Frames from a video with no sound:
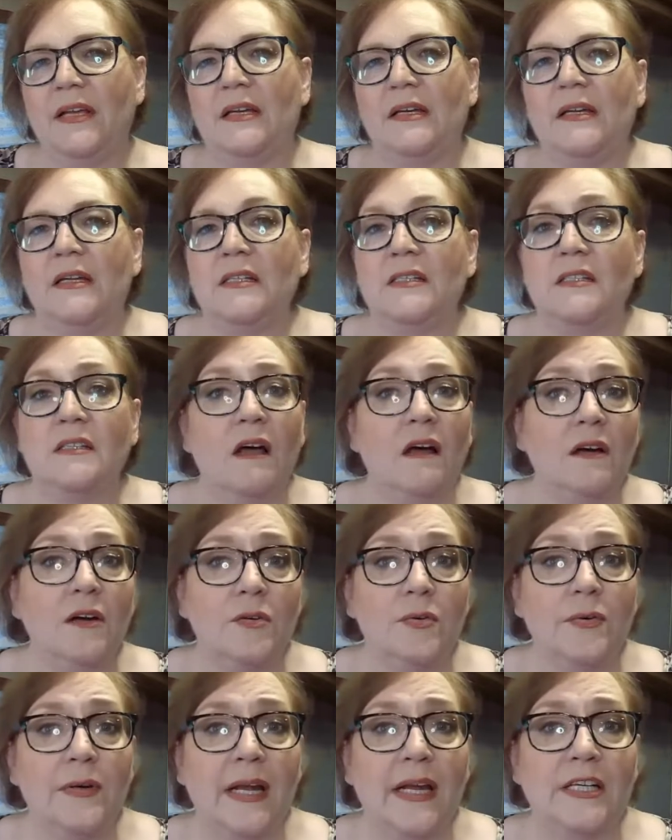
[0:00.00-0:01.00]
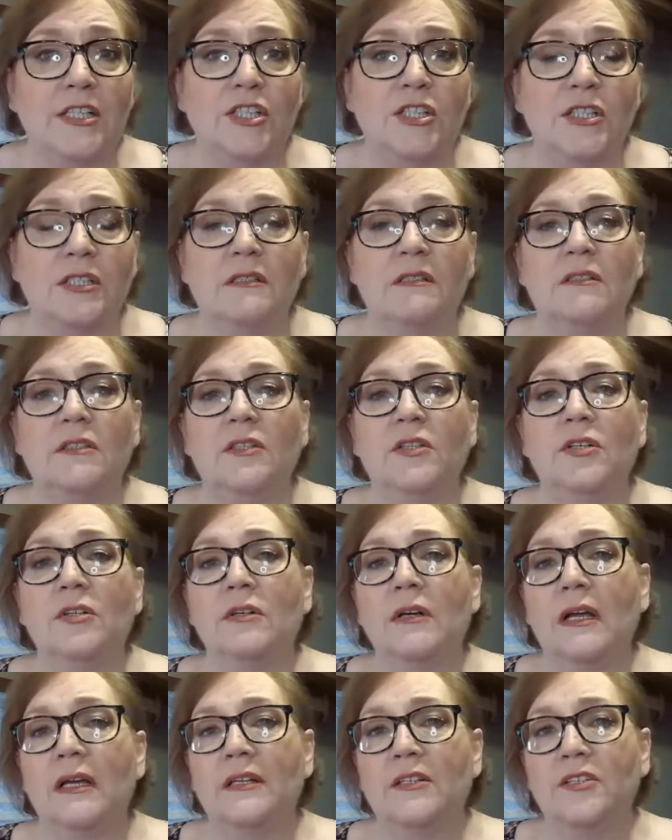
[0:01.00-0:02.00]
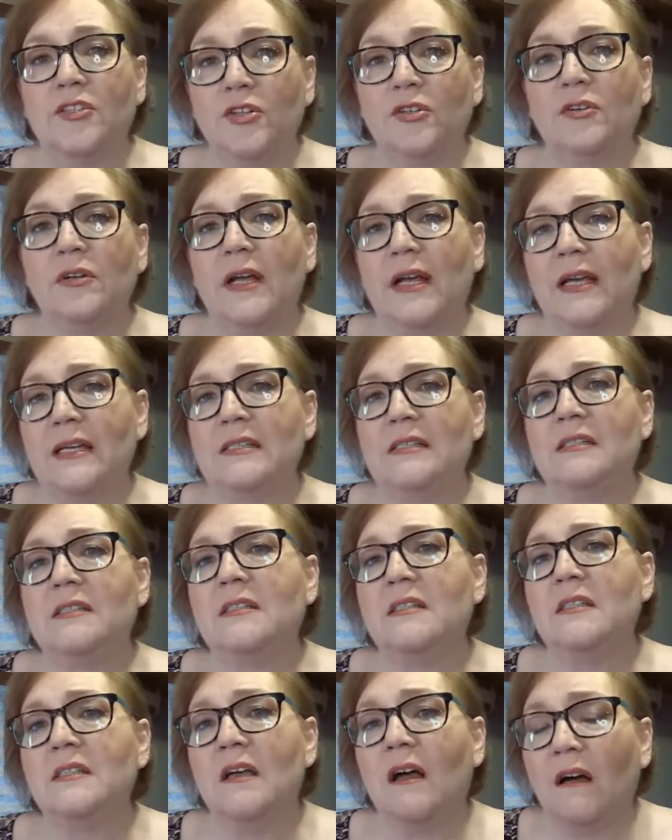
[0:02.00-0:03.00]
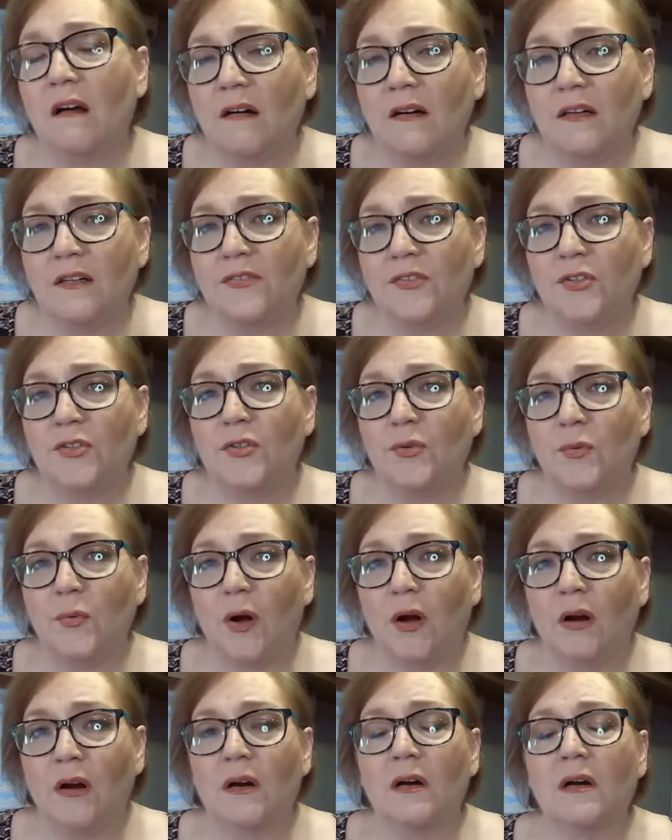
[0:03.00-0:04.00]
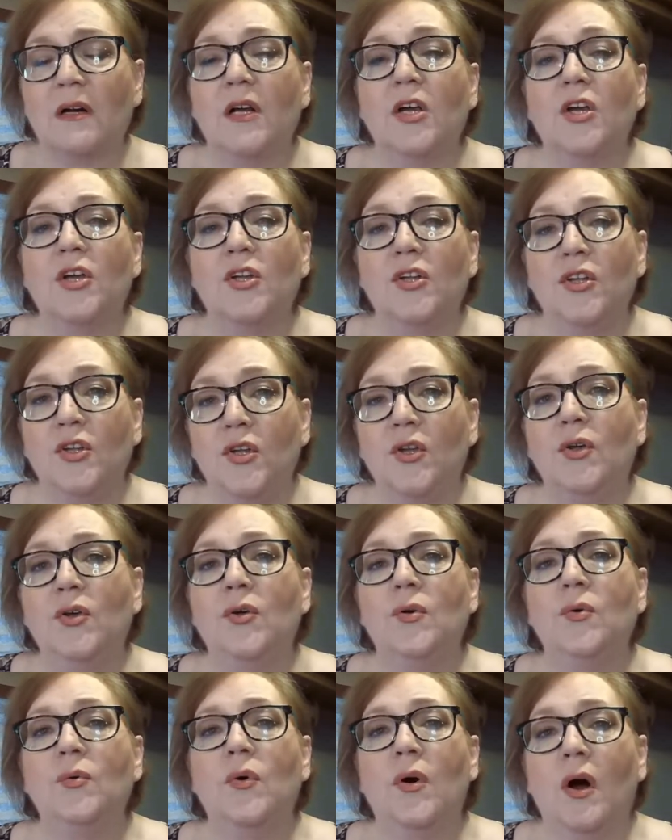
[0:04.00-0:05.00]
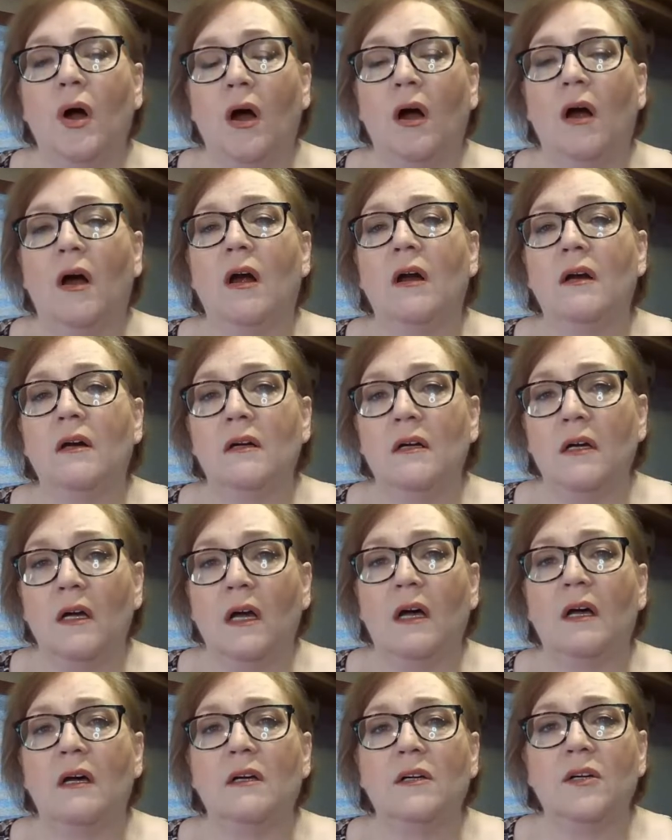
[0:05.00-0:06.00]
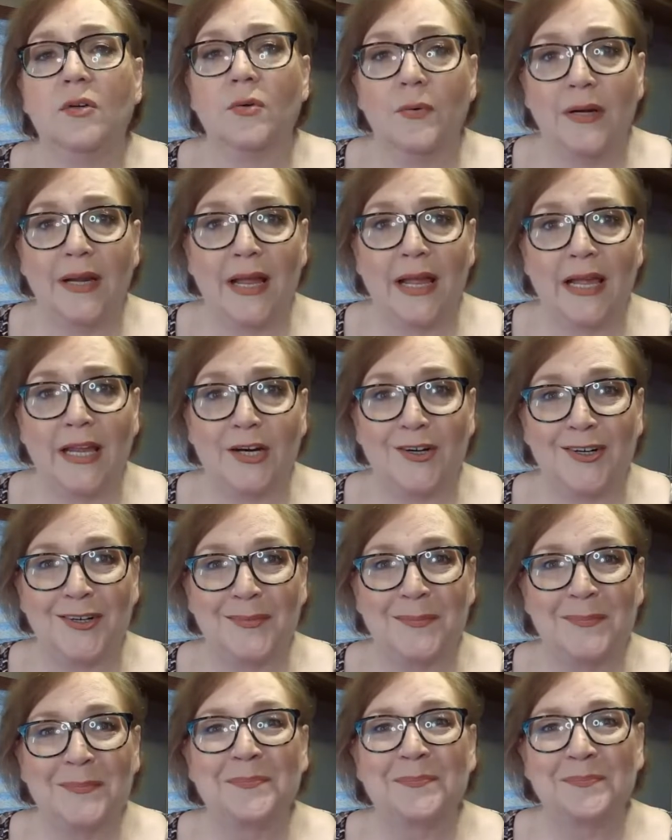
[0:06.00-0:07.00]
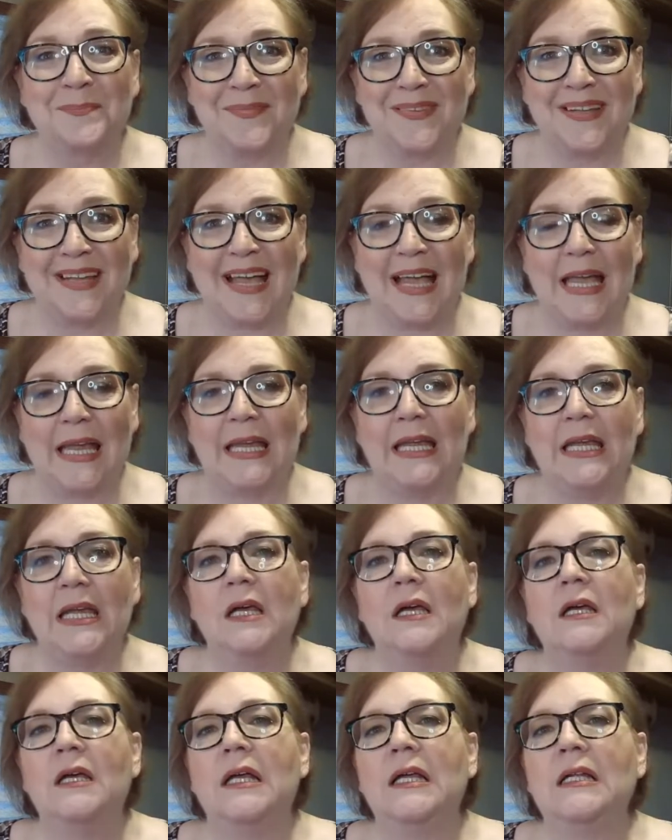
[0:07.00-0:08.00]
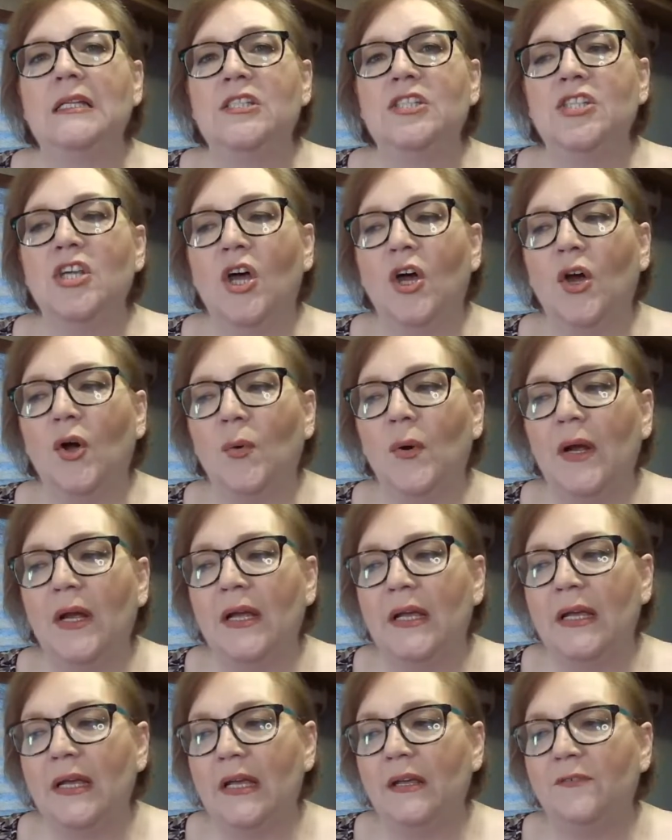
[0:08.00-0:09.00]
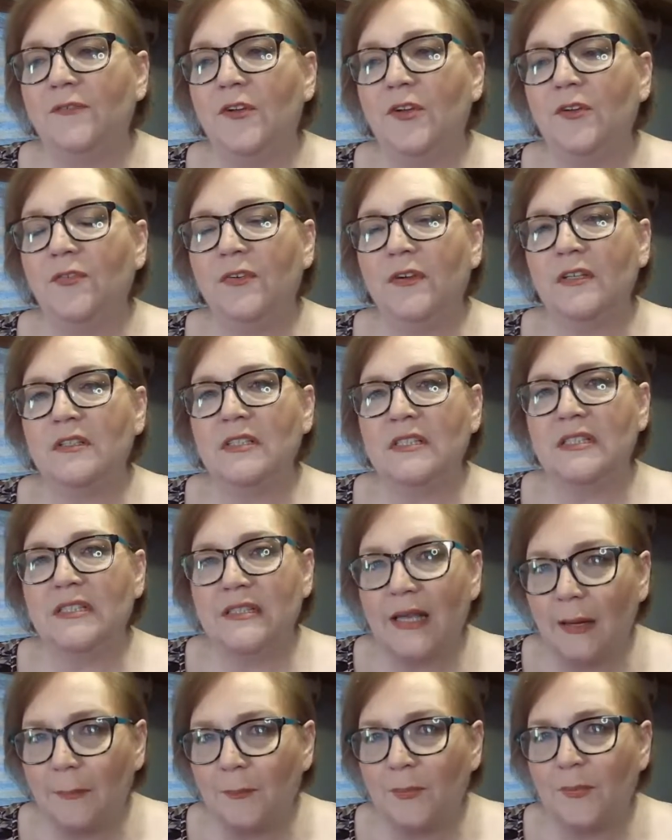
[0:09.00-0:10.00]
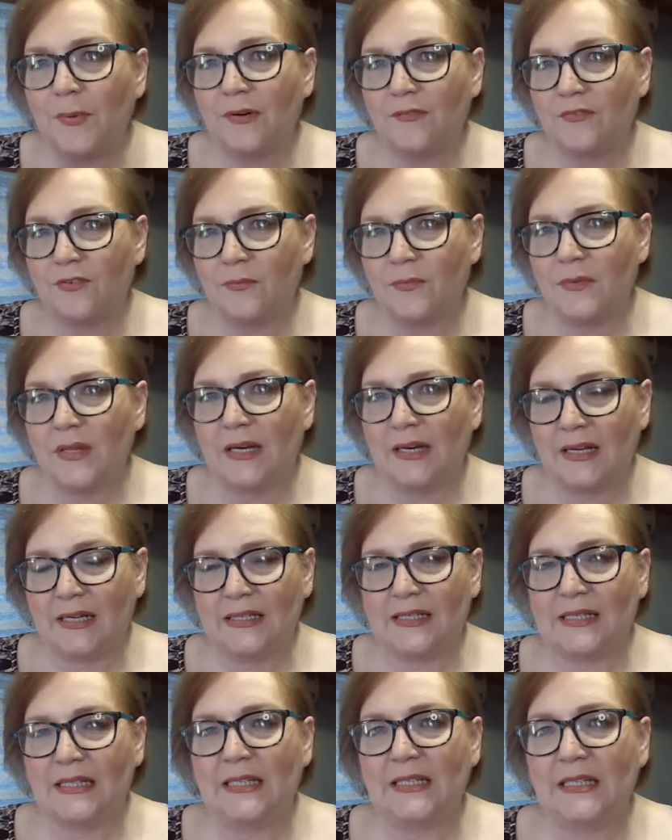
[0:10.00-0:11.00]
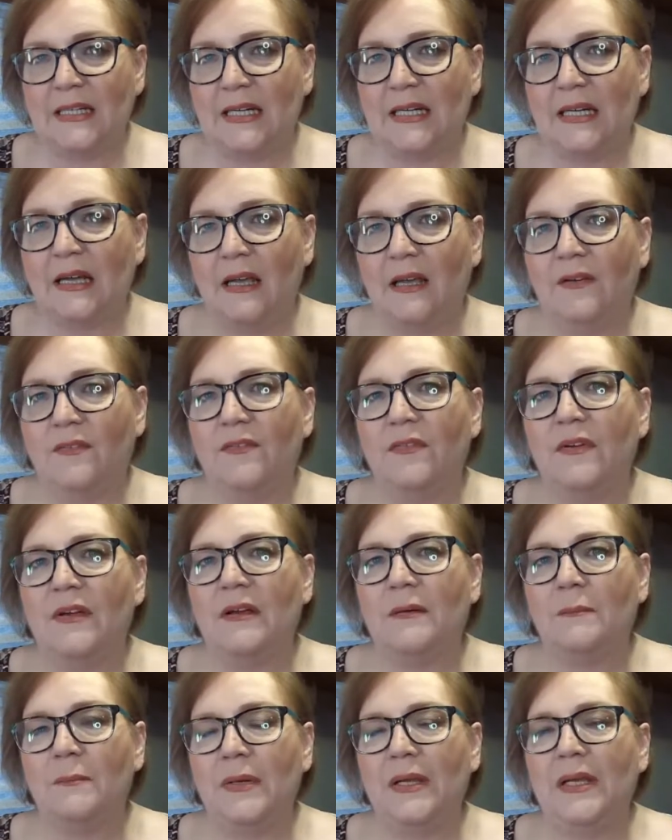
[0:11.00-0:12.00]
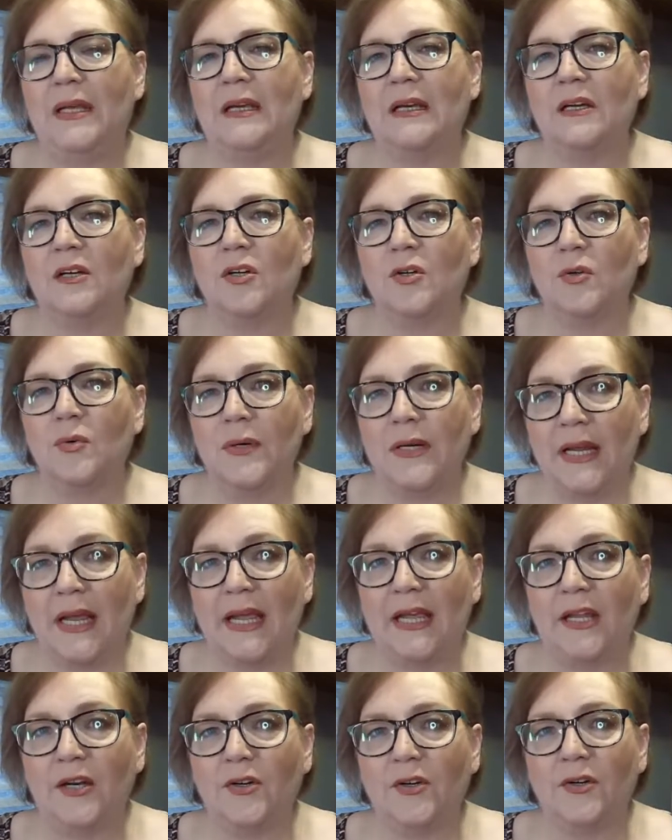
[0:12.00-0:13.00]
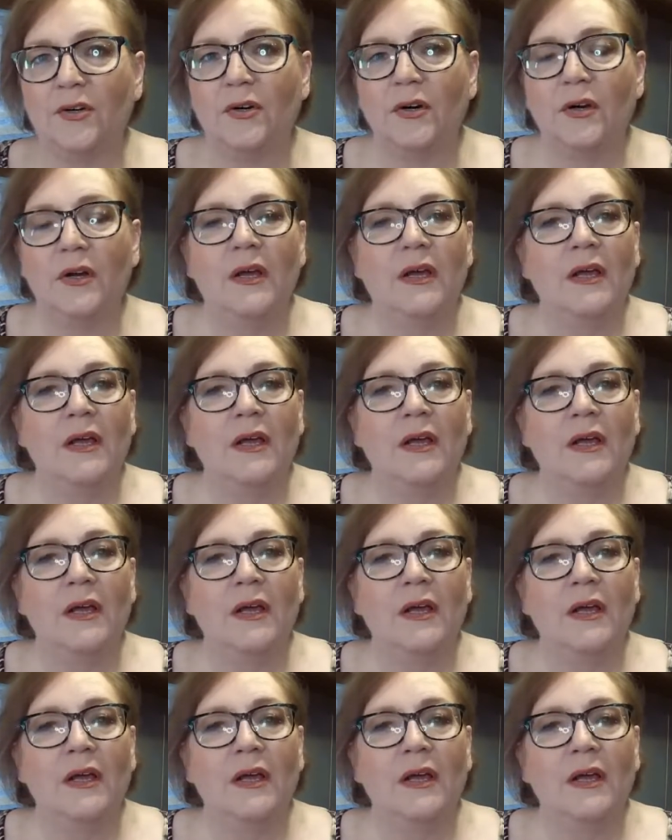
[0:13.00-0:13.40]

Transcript: and it's all creation. You're at your essence, at the heart of who you are. You are a creator. Okay. And so if you feel separate from that identity of being a creator,